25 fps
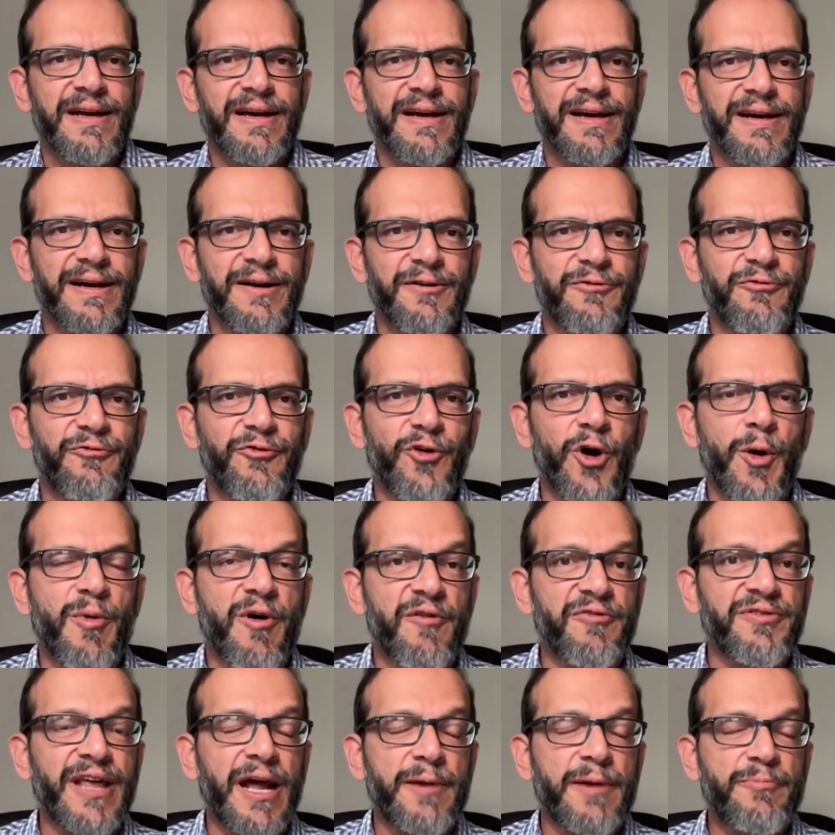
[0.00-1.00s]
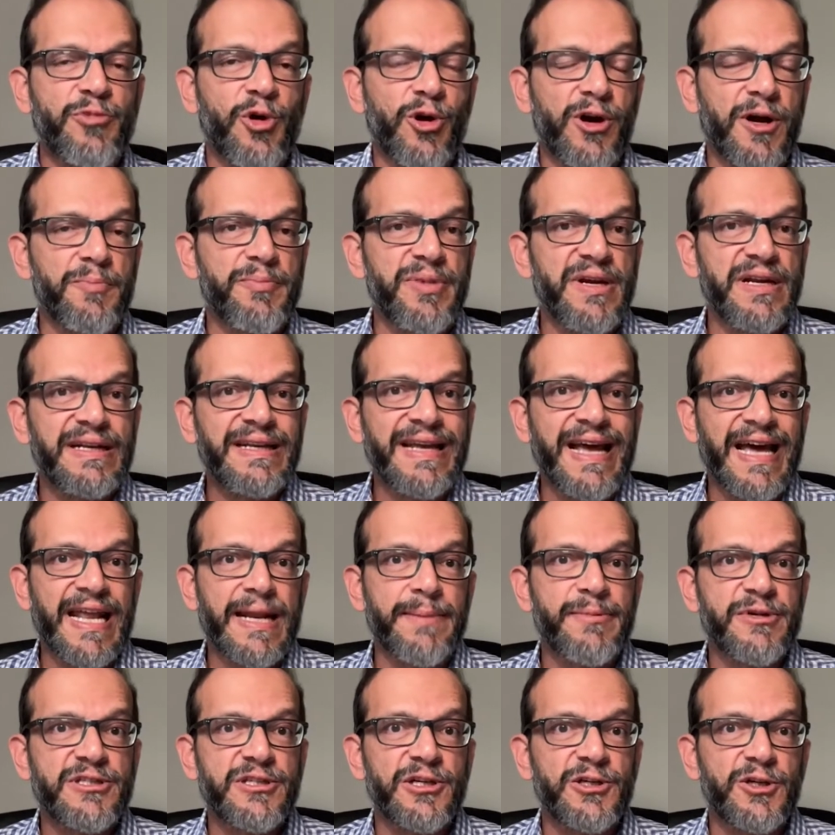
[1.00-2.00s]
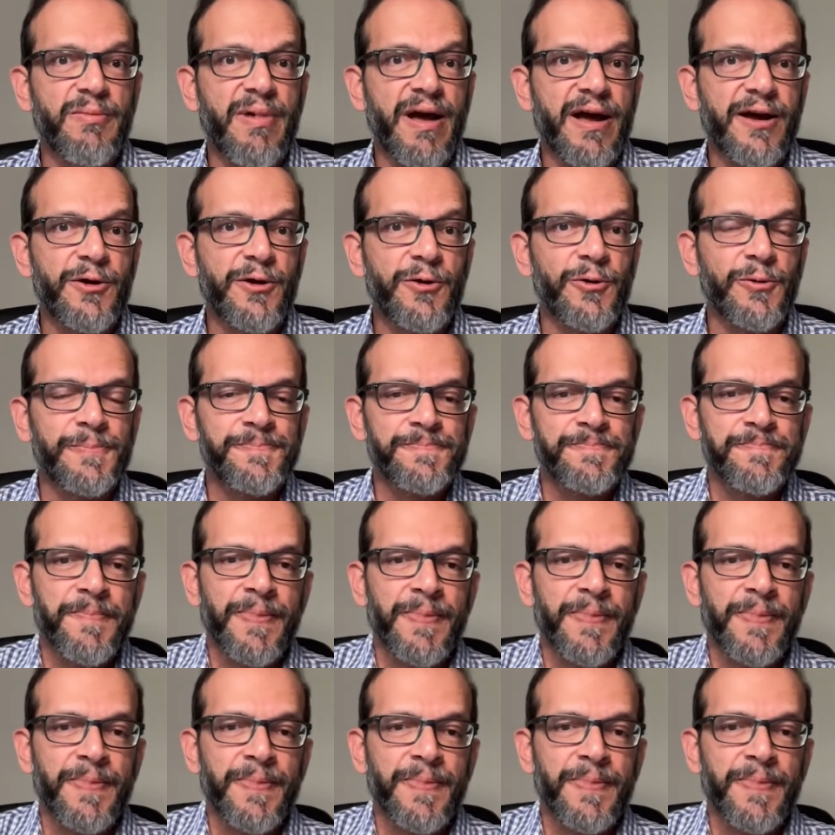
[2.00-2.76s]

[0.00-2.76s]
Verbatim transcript: uh, form of that product, be it cannabis or tobacco,